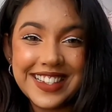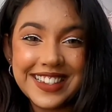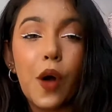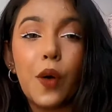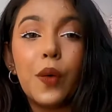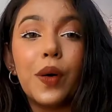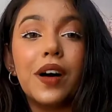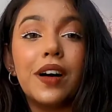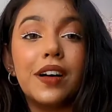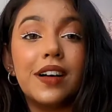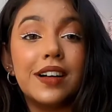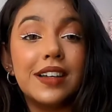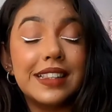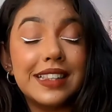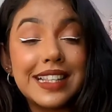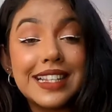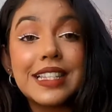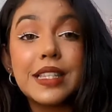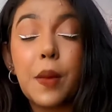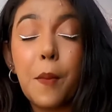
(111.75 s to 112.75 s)
Now
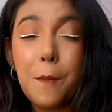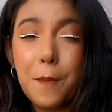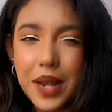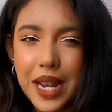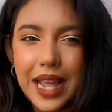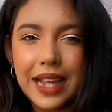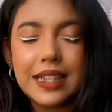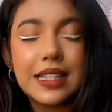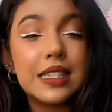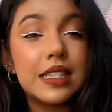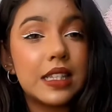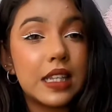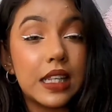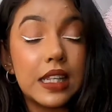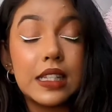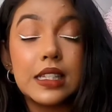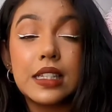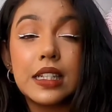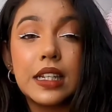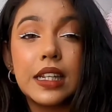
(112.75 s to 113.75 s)
this blends
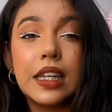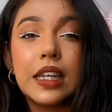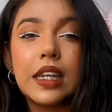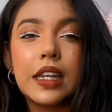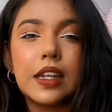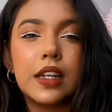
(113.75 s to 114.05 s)
easily.